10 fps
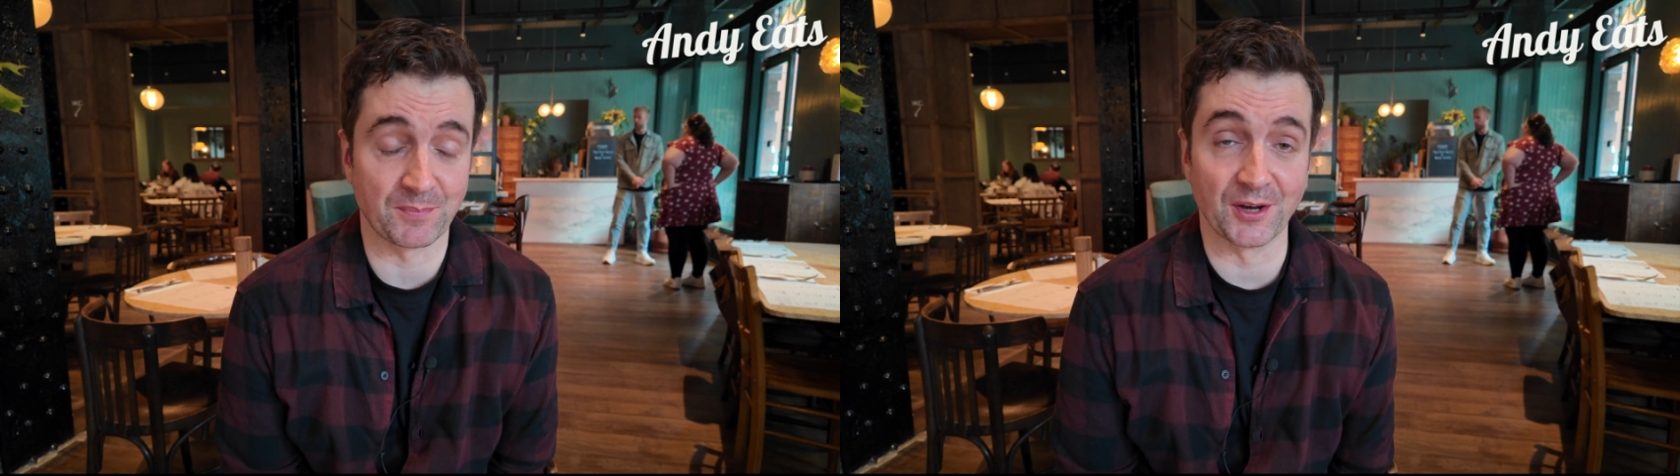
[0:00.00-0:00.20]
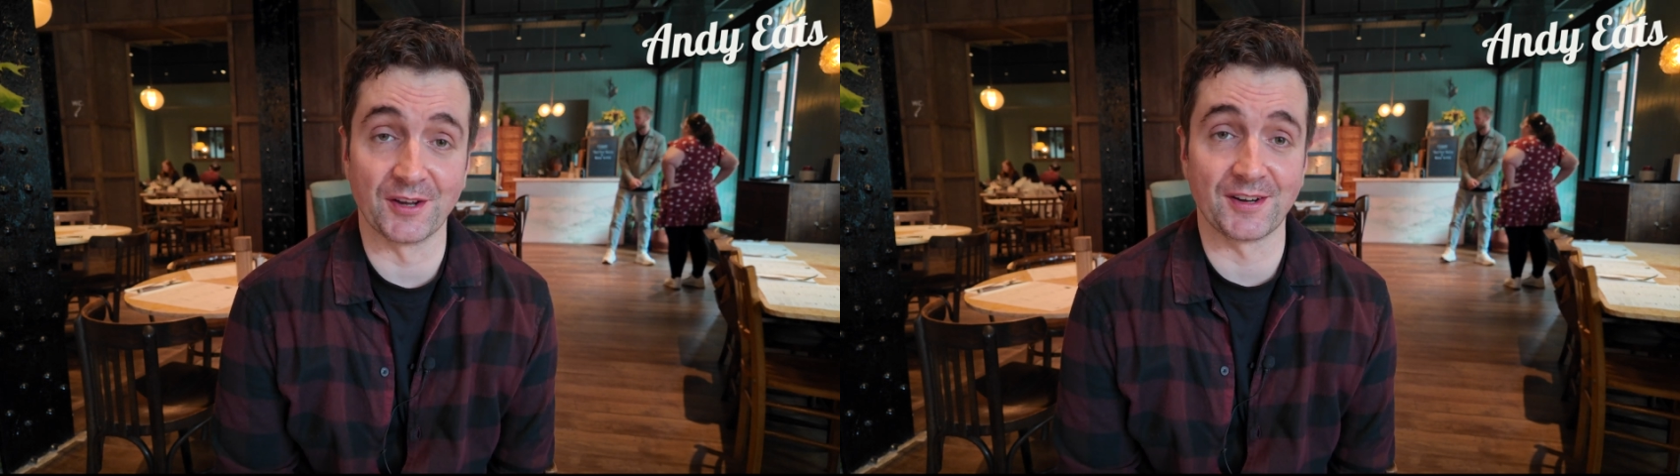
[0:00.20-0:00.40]

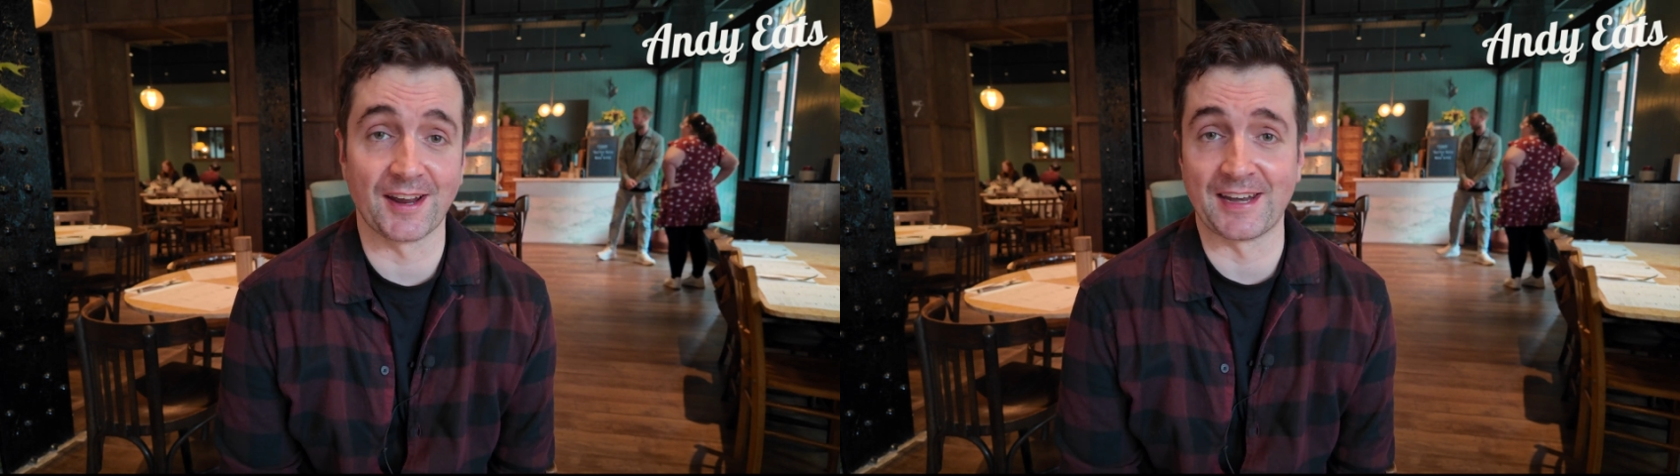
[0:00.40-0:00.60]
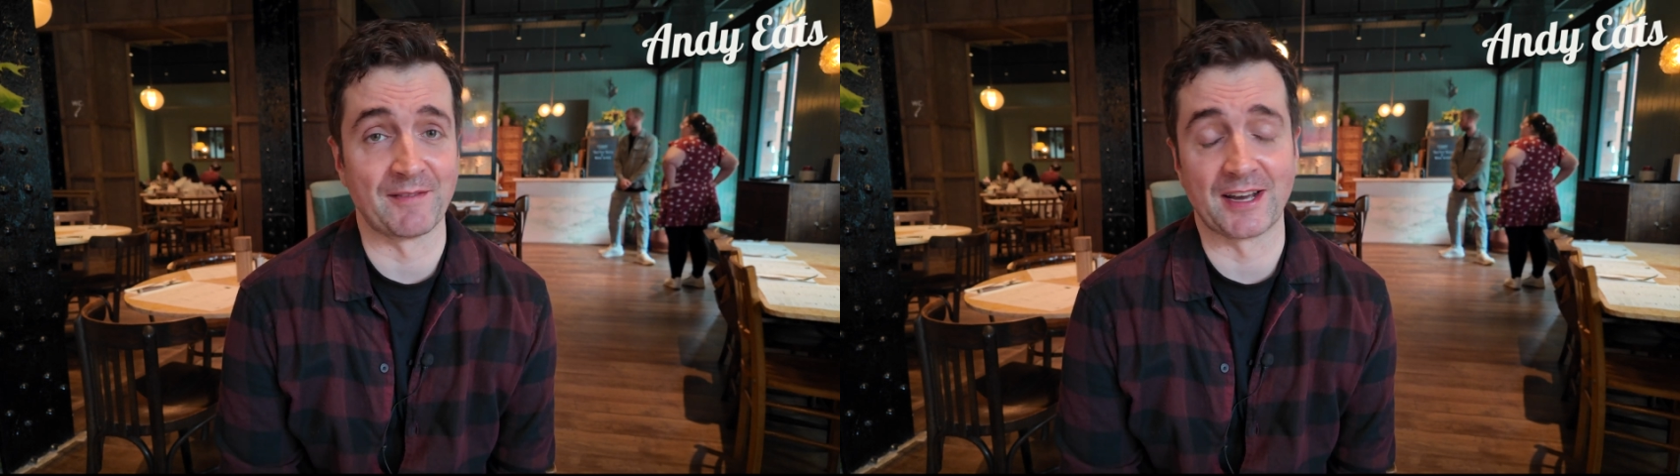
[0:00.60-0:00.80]
but
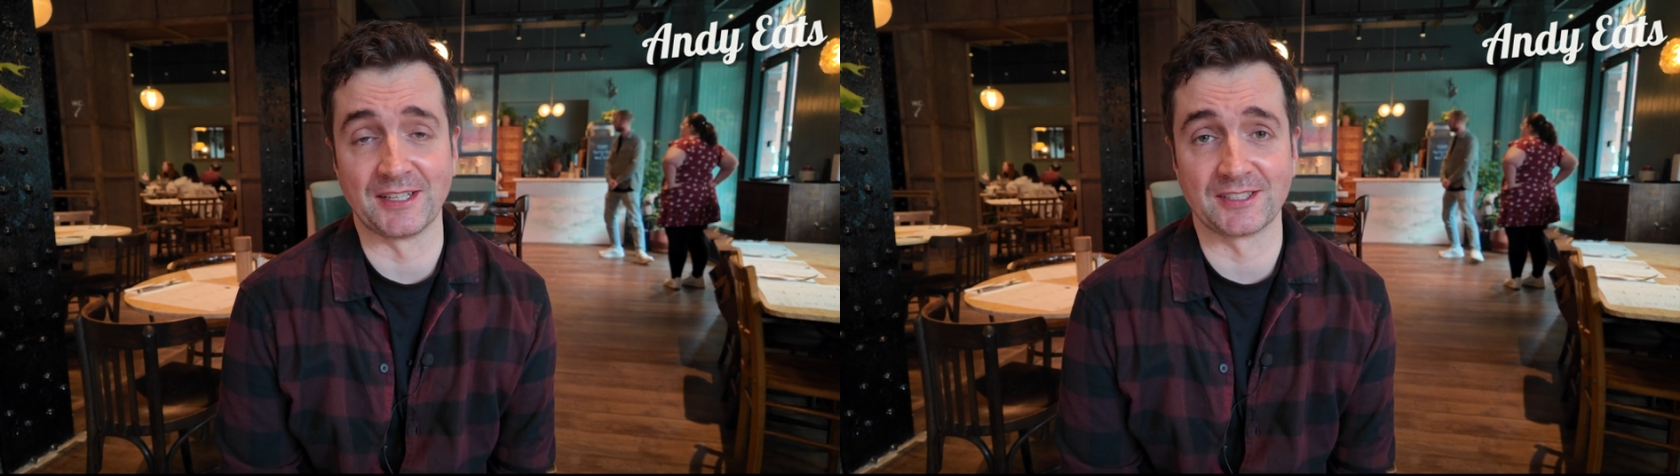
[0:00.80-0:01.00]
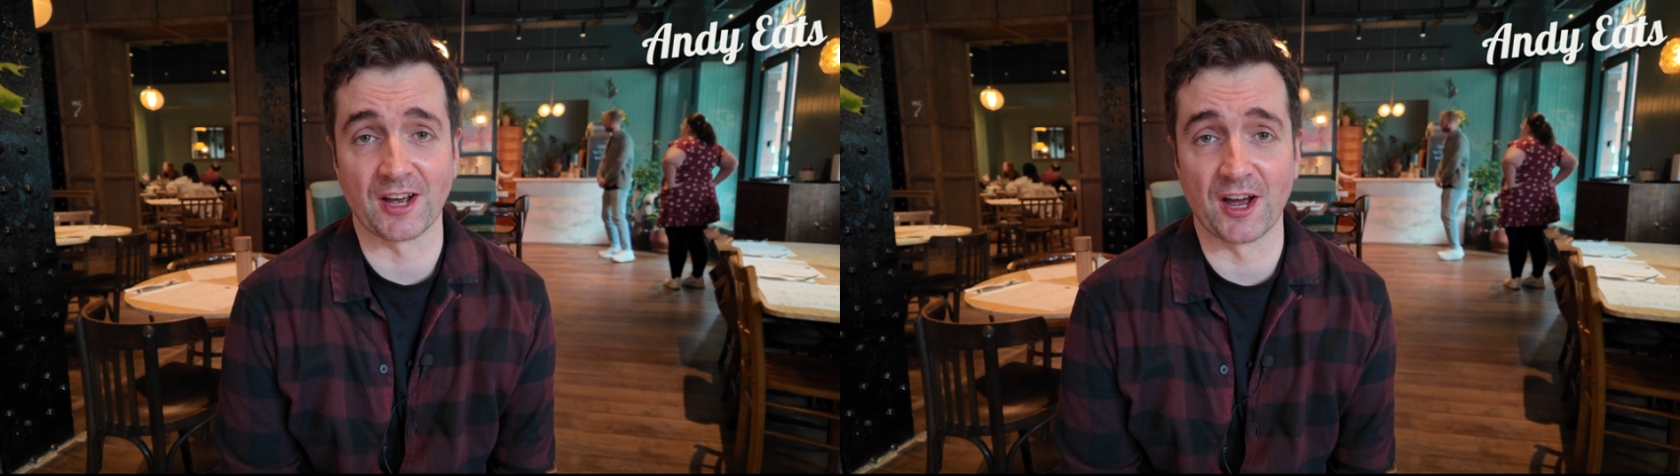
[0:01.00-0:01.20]
I never had
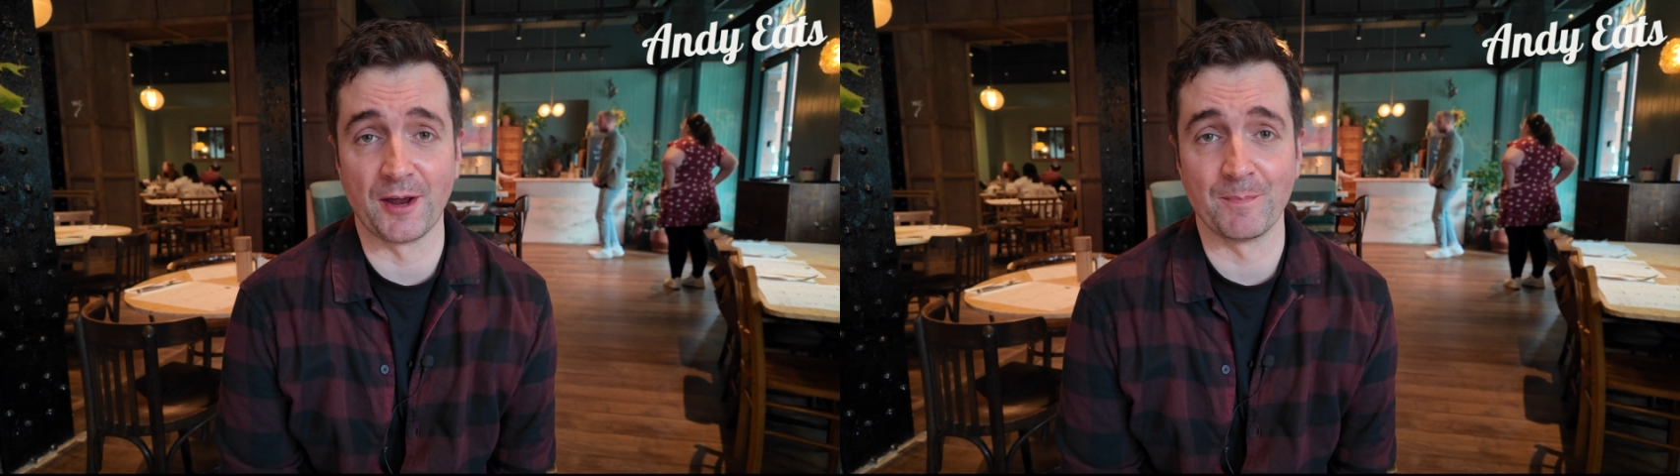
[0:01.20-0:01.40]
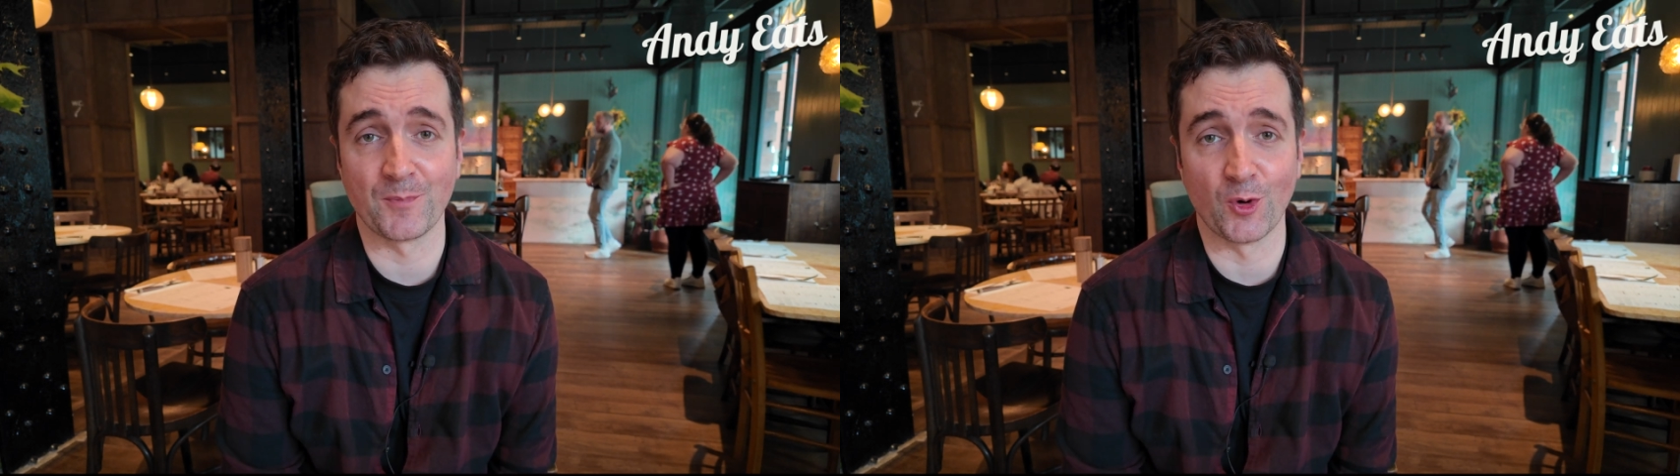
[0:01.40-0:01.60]
the
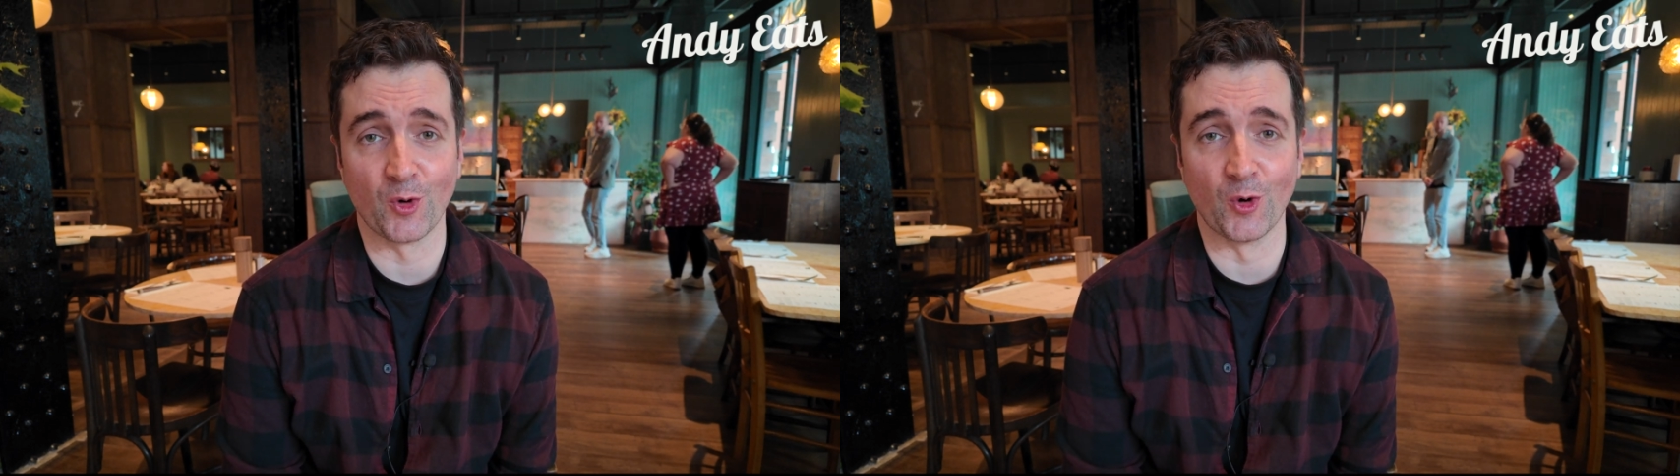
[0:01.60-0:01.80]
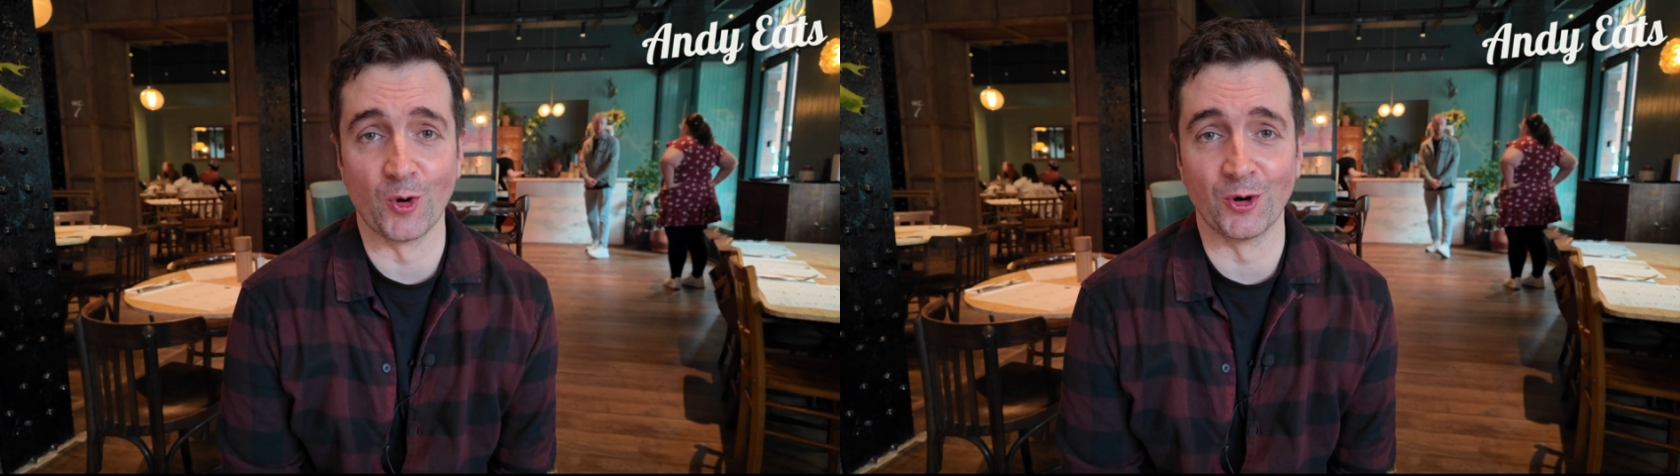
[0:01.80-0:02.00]
time
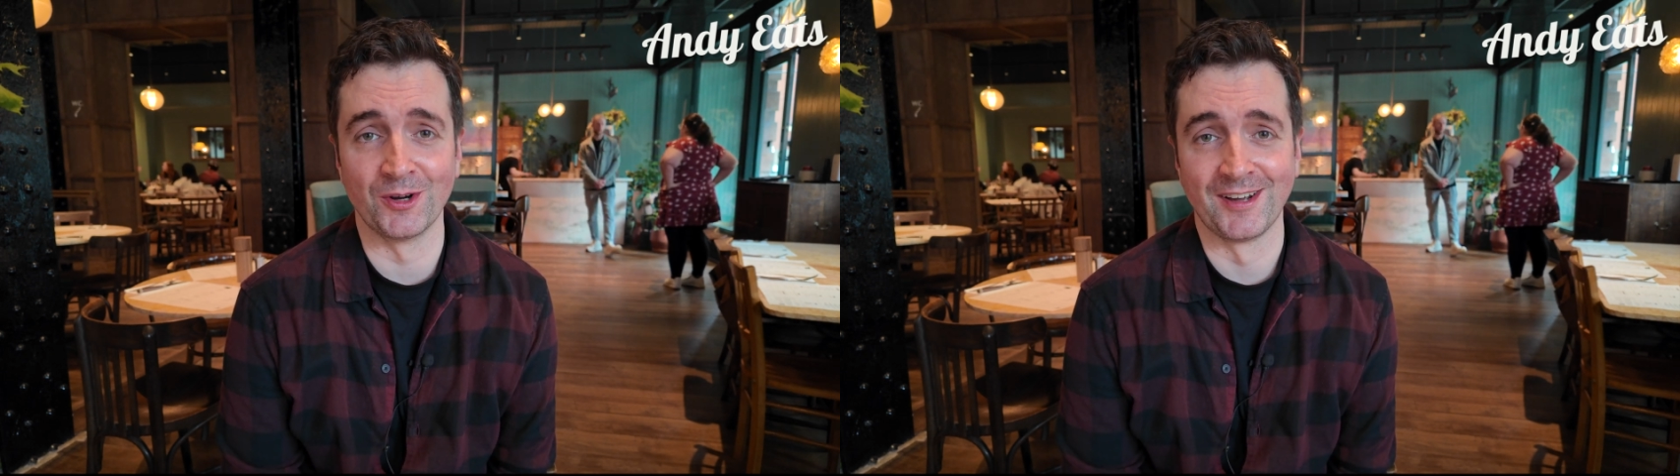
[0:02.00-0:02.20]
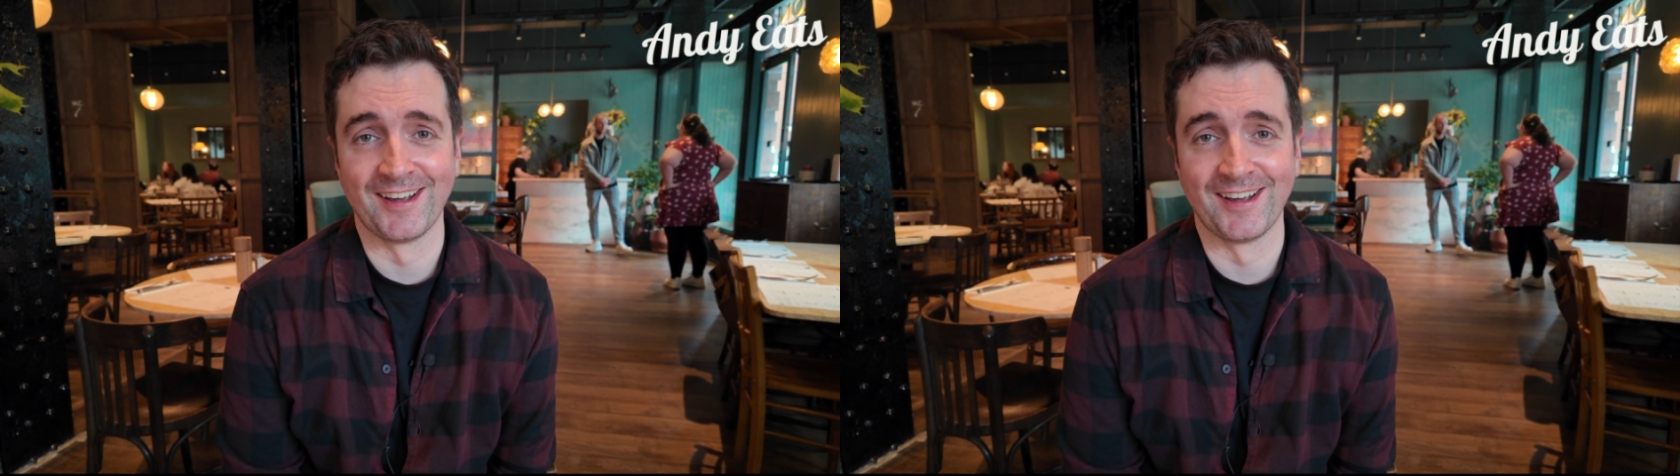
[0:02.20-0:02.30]
or